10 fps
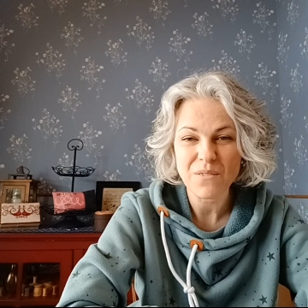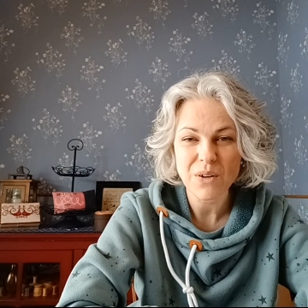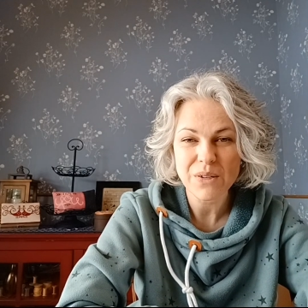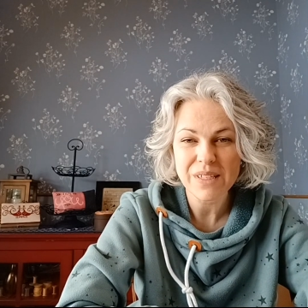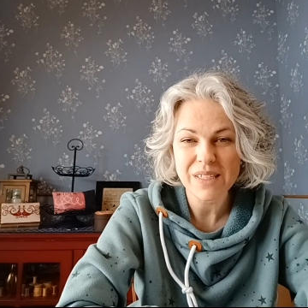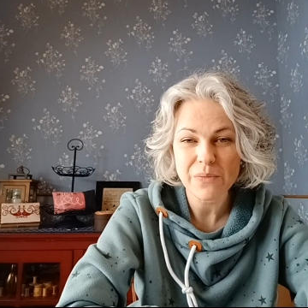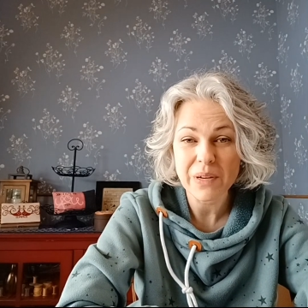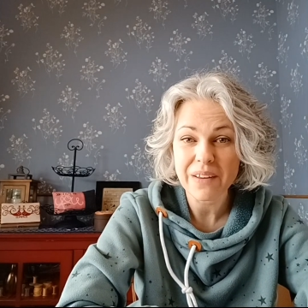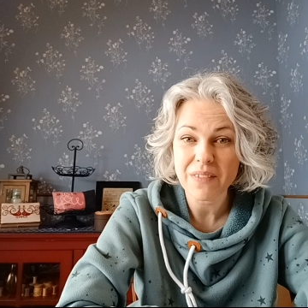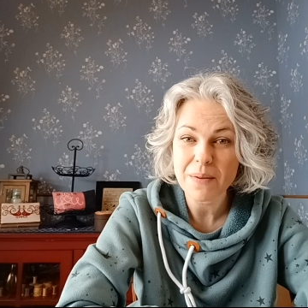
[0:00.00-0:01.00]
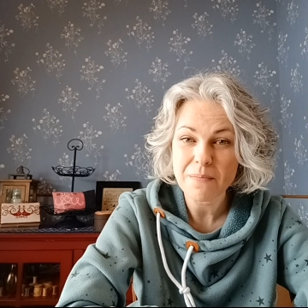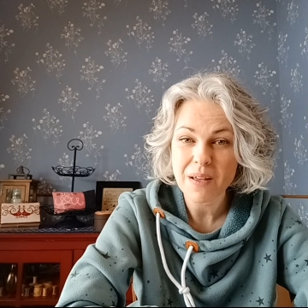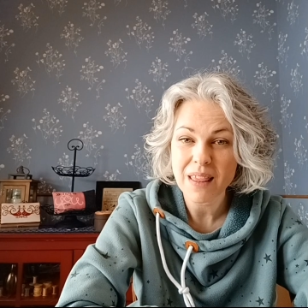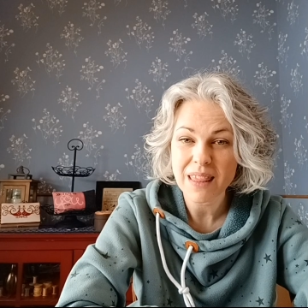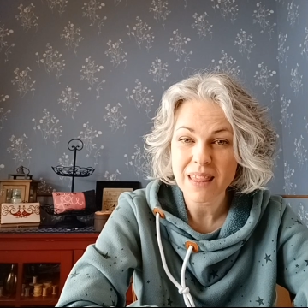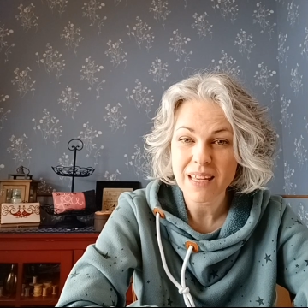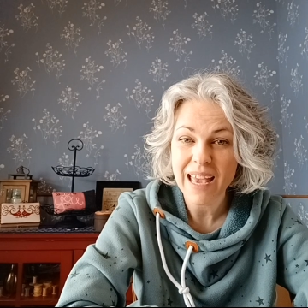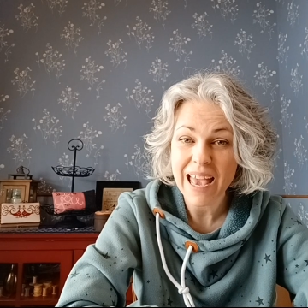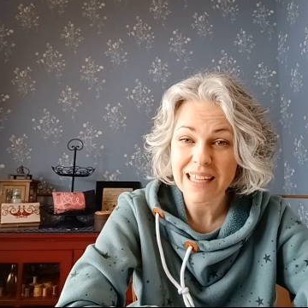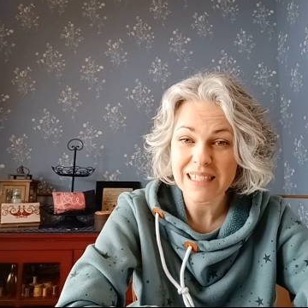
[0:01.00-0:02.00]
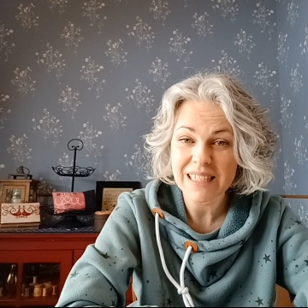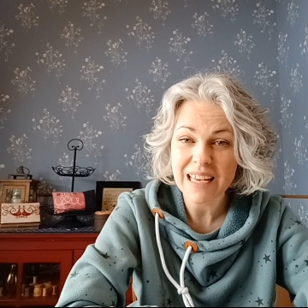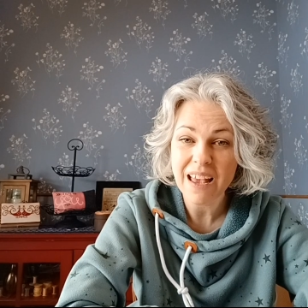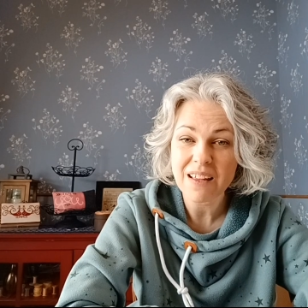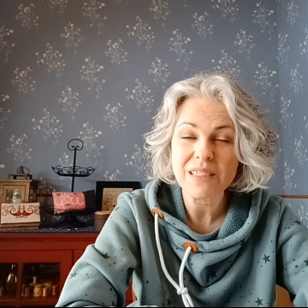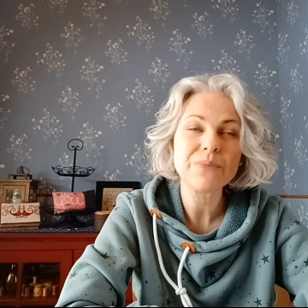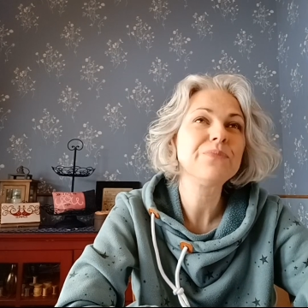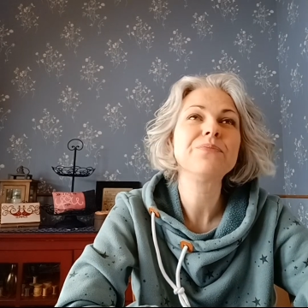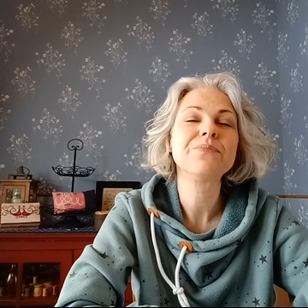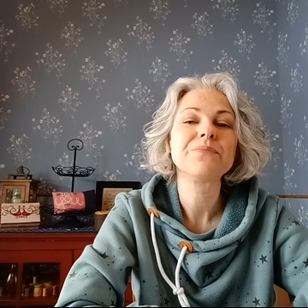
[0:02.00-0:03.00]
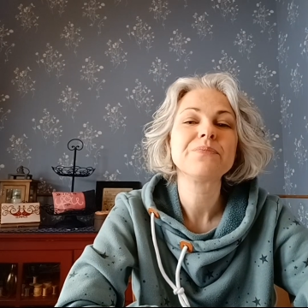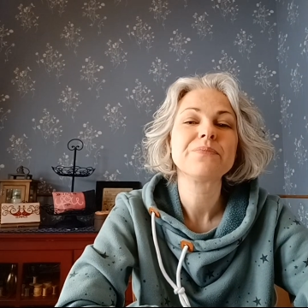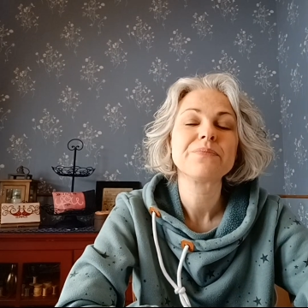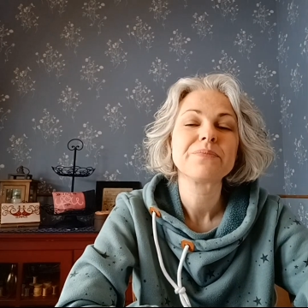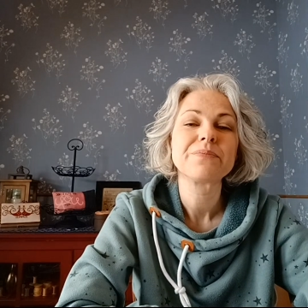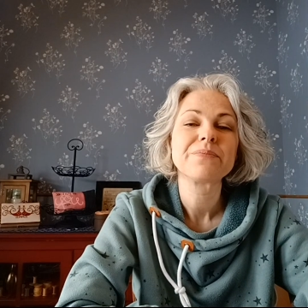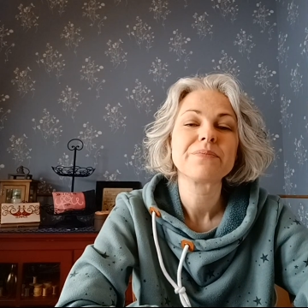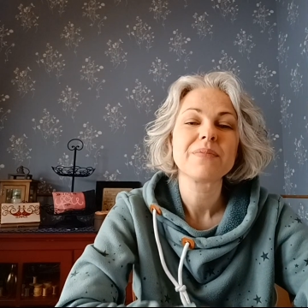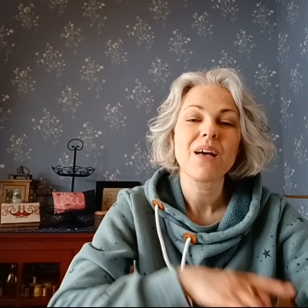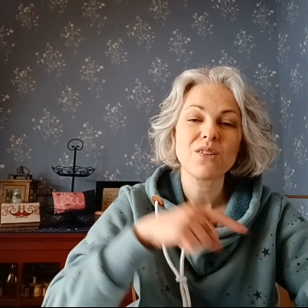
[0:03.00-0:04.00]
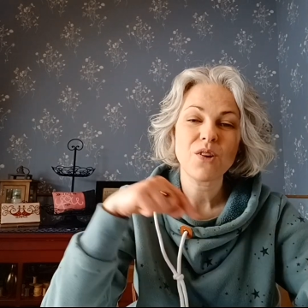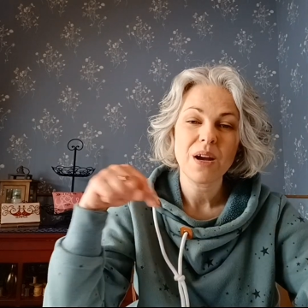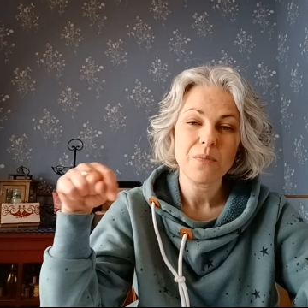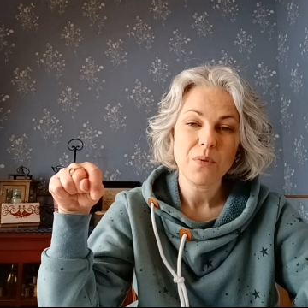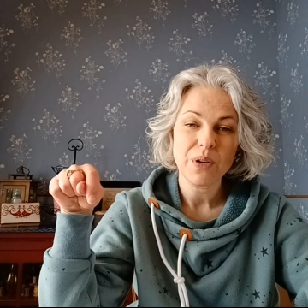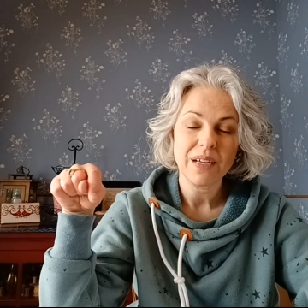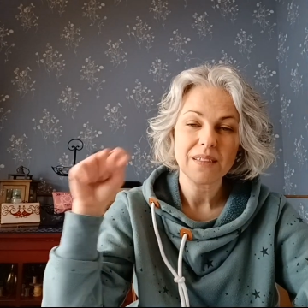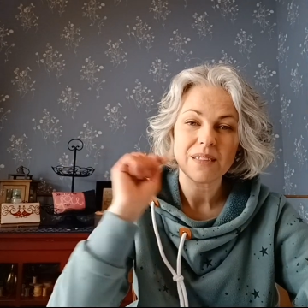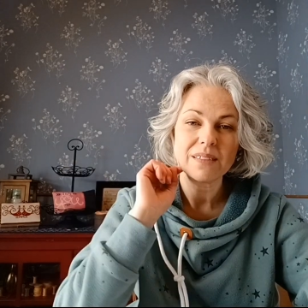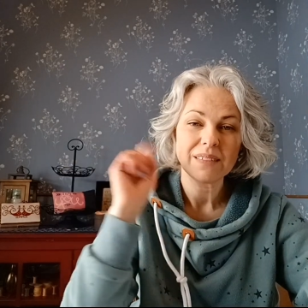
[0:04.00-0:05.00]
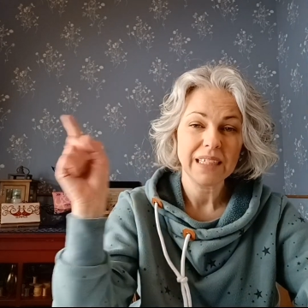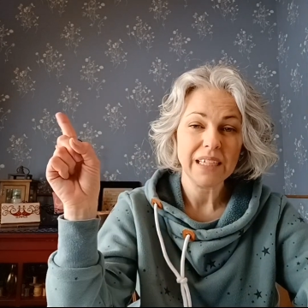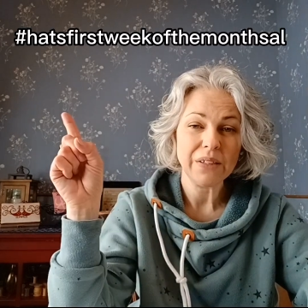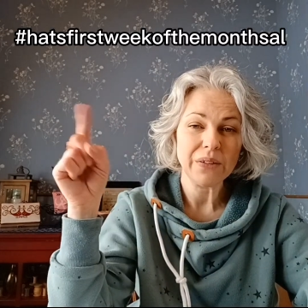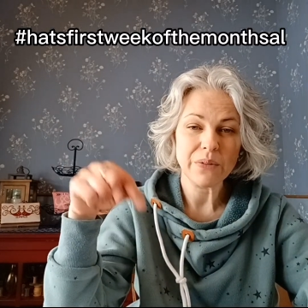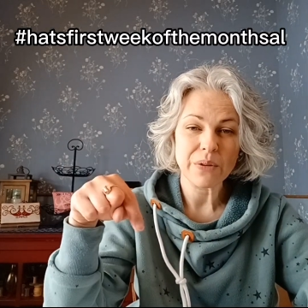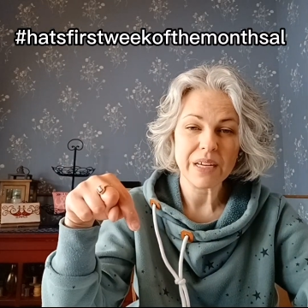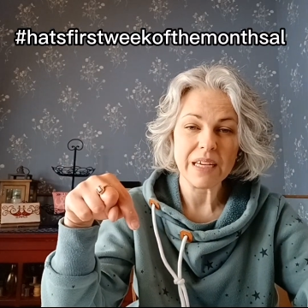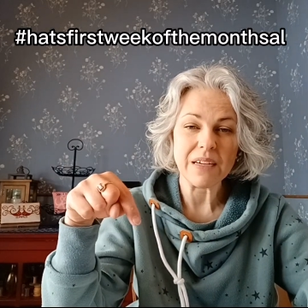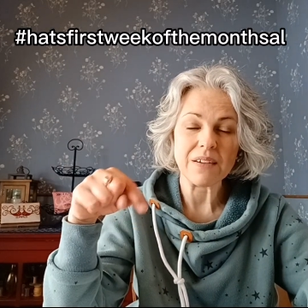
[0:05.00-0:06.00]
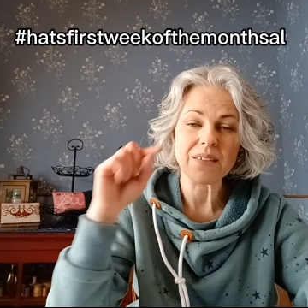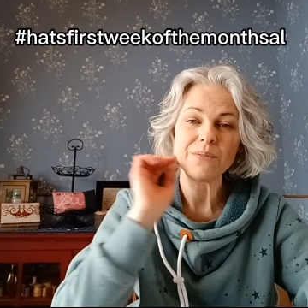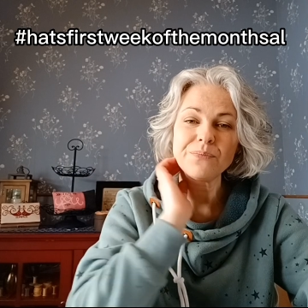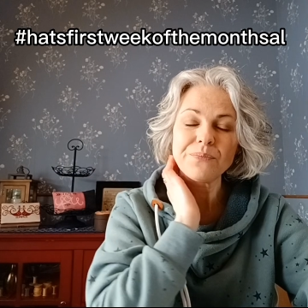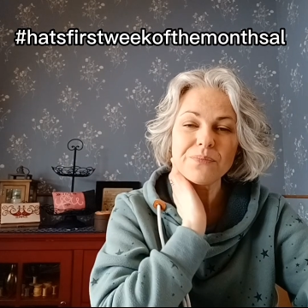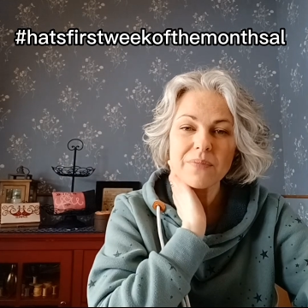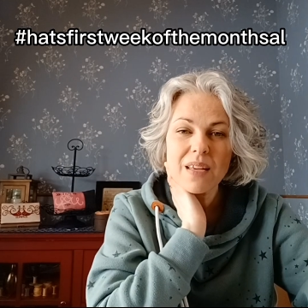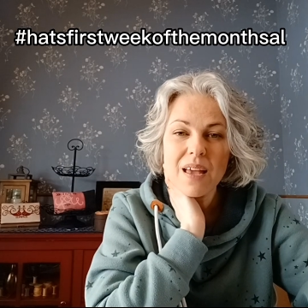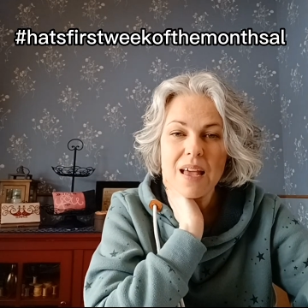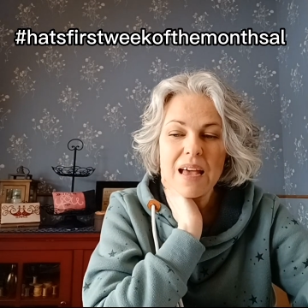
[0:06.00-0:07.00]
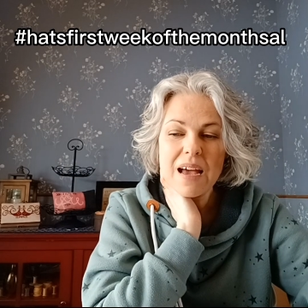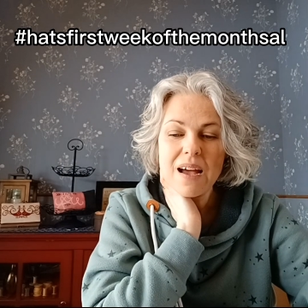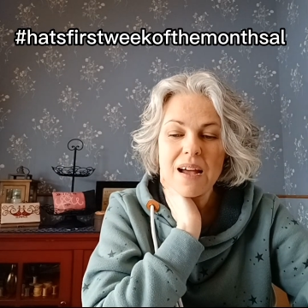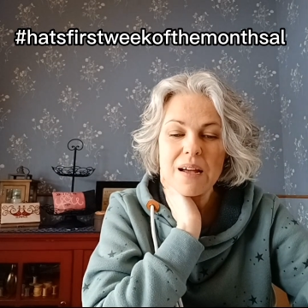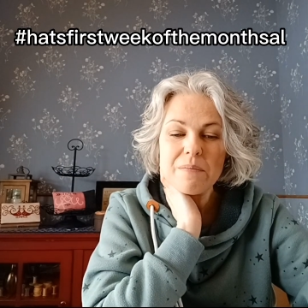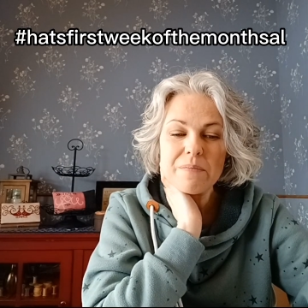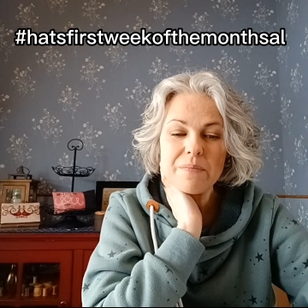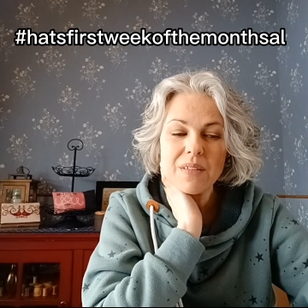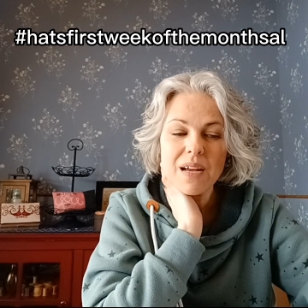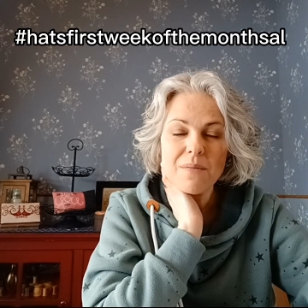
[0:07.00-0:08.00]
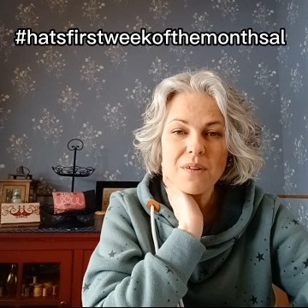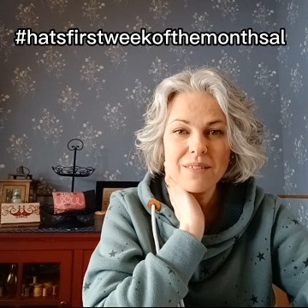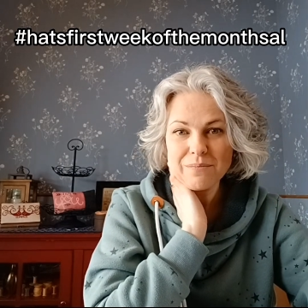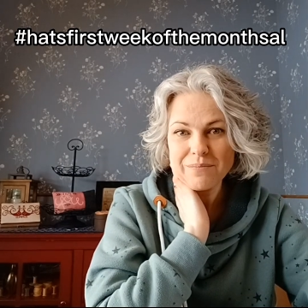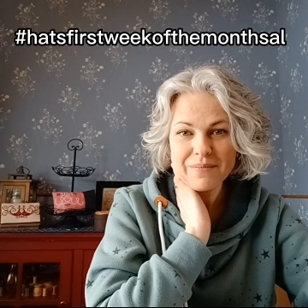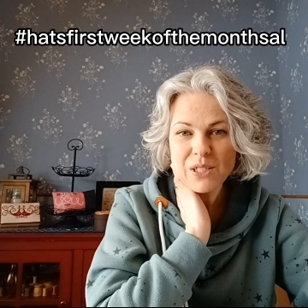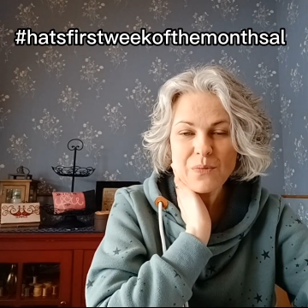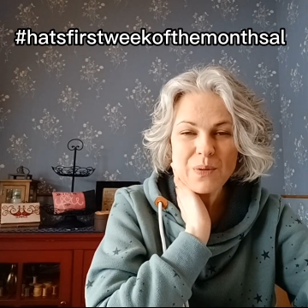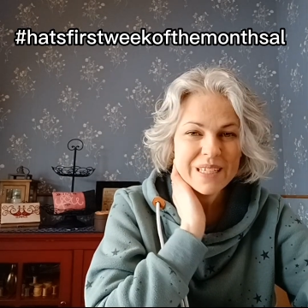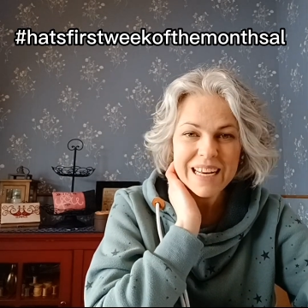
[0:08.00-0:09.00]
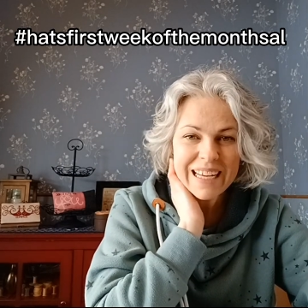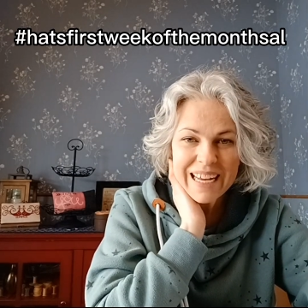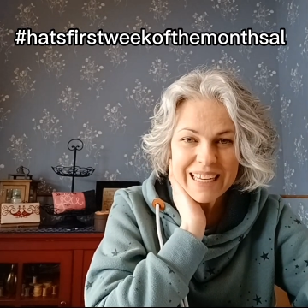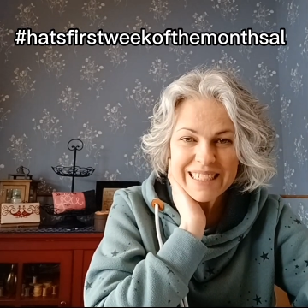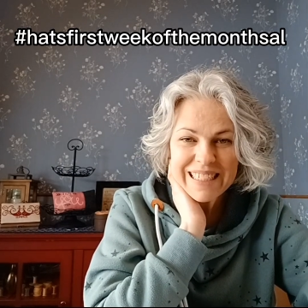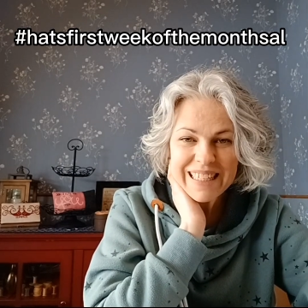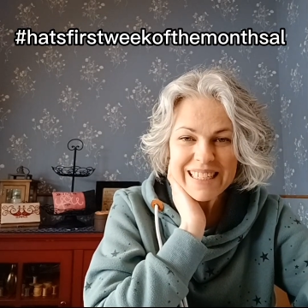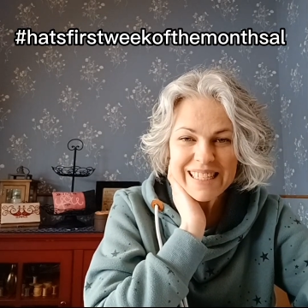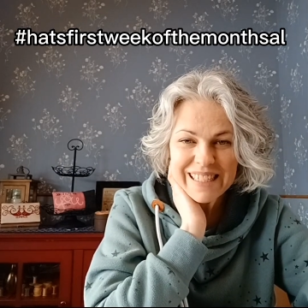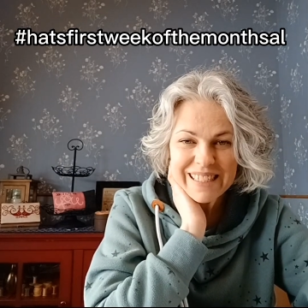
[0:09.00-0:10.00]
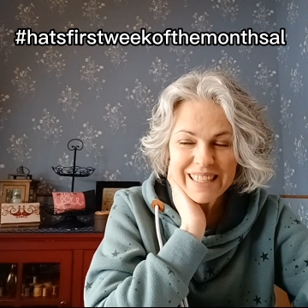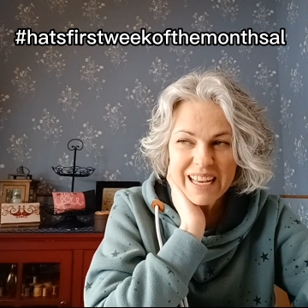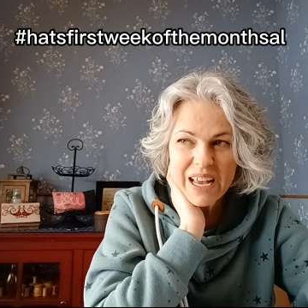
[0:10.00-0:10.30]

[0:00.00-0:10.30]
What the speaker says: first week of the month, Hat Sal. I'll try to put it here or here. I'm not super dedicated to this